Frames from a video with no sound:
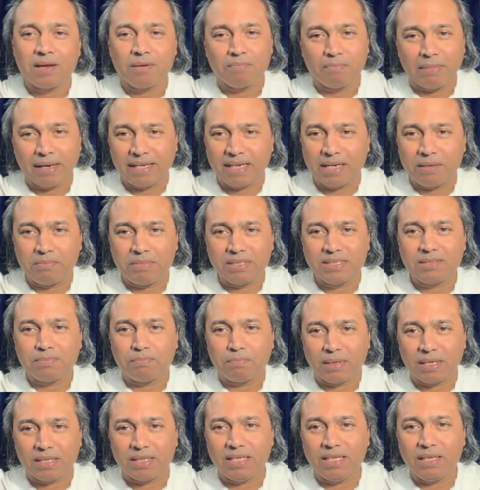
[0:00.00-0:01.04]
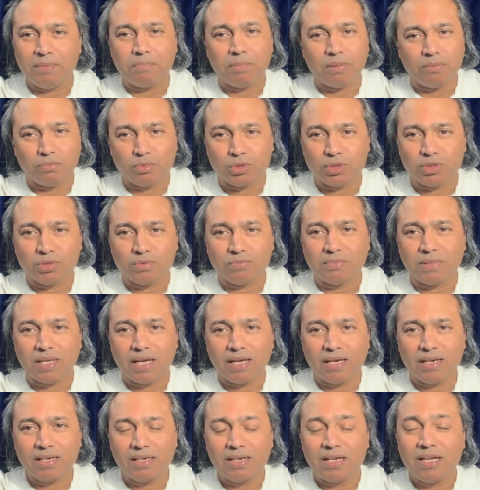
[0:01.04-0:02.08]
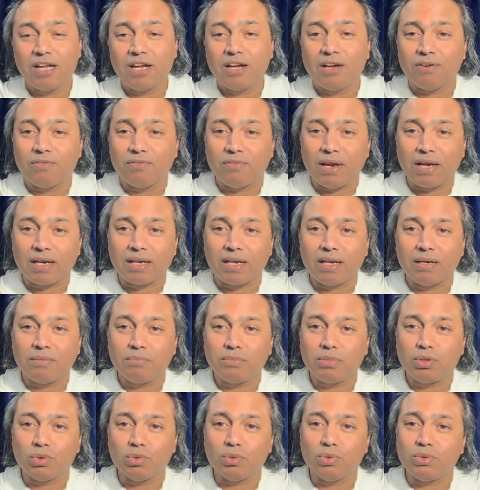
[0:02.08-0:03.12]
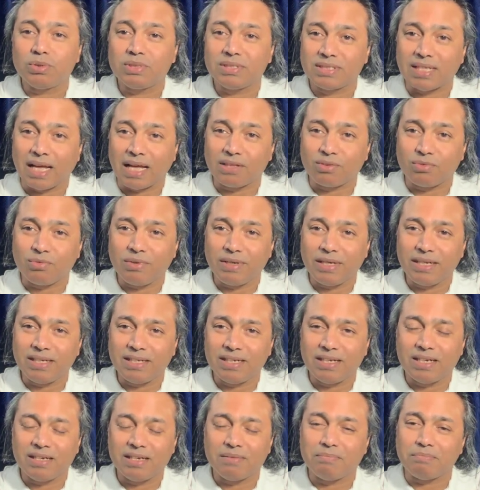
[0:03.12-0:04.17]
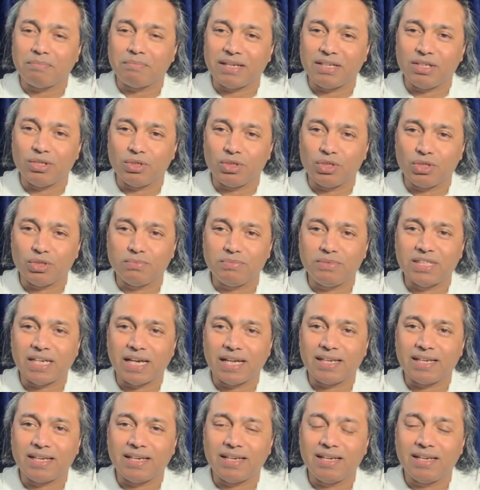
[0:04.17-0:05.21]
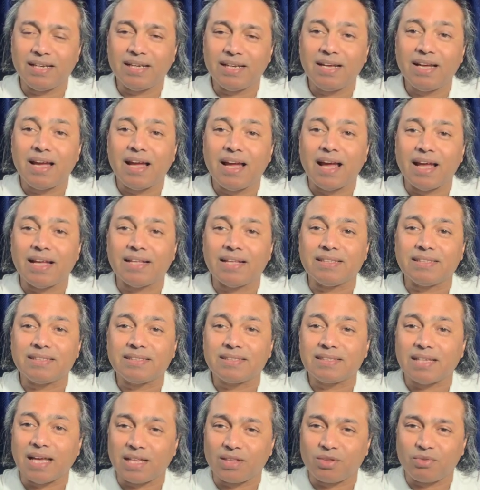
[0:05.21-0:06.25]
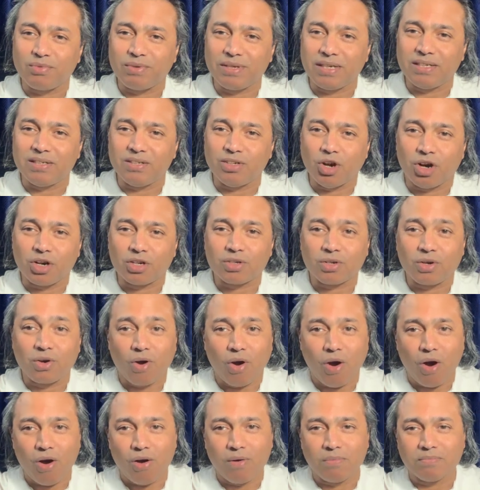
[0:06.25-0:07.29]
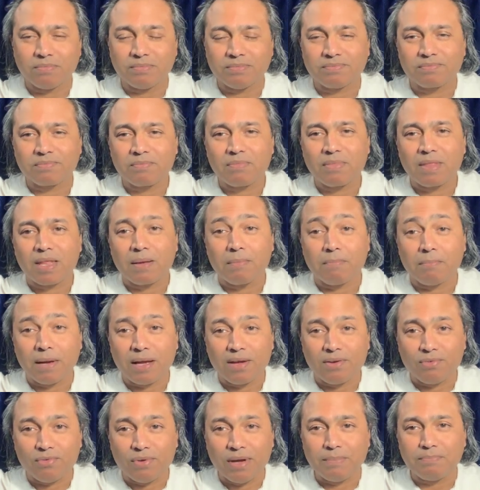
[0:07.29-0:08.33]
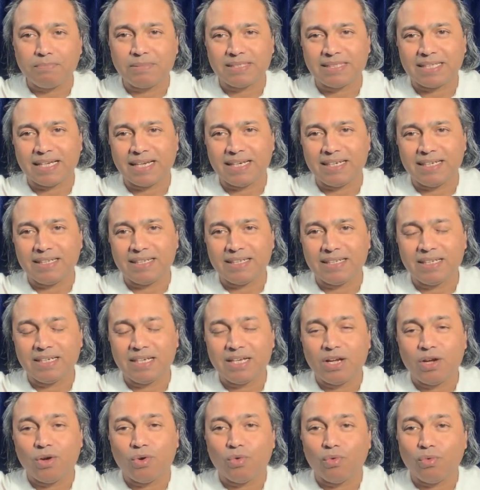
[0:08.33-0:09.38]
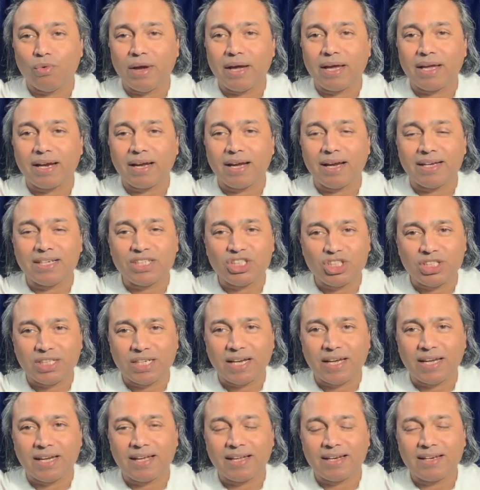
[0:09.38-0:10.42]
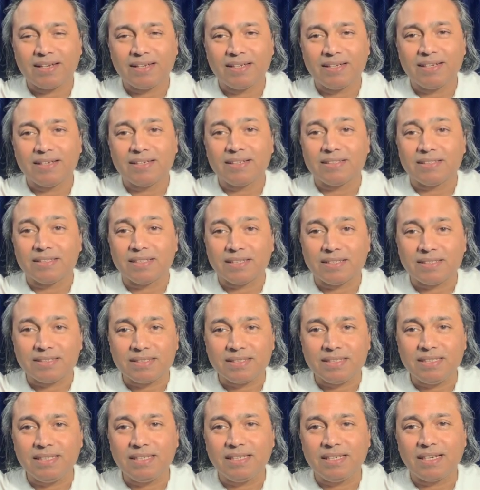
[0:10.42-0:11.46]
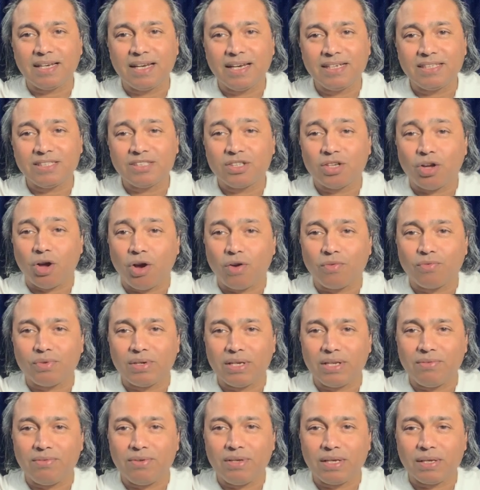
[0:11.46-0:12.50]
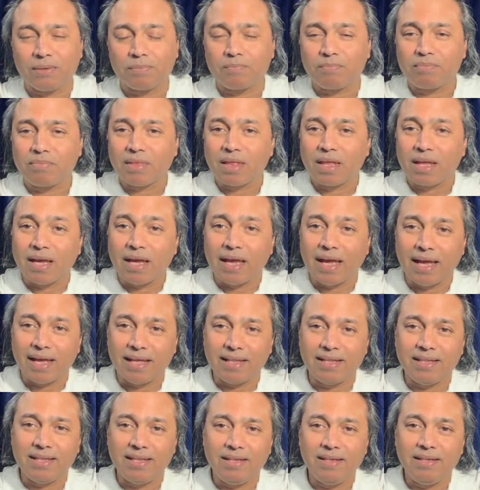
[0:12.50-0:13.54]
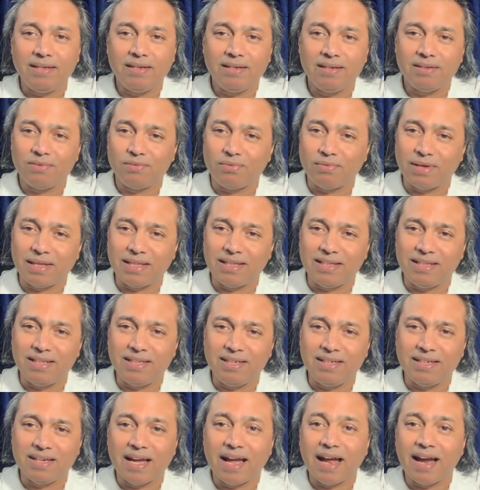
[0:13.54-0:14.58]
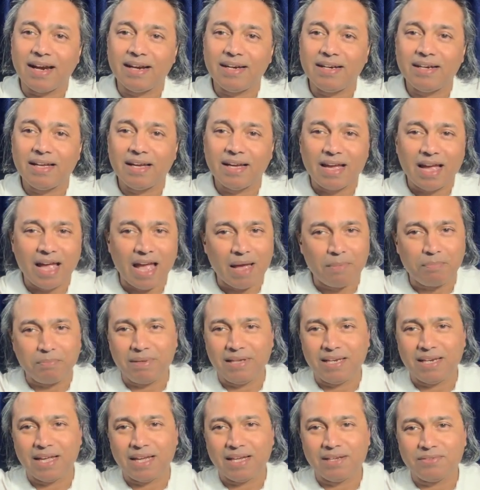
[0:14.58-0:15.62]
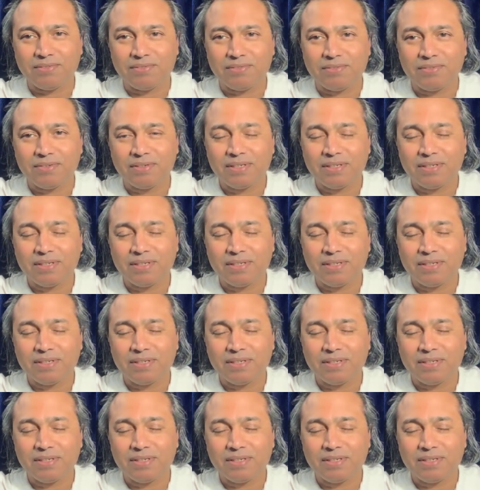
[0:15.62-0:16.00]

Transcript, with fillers: My name is Pradeep Muzoomdar. Welcome to Sathvikh, my YouTube channel and sathvikh.com, my website where I share the secrets of living healthy, wealthy and happy life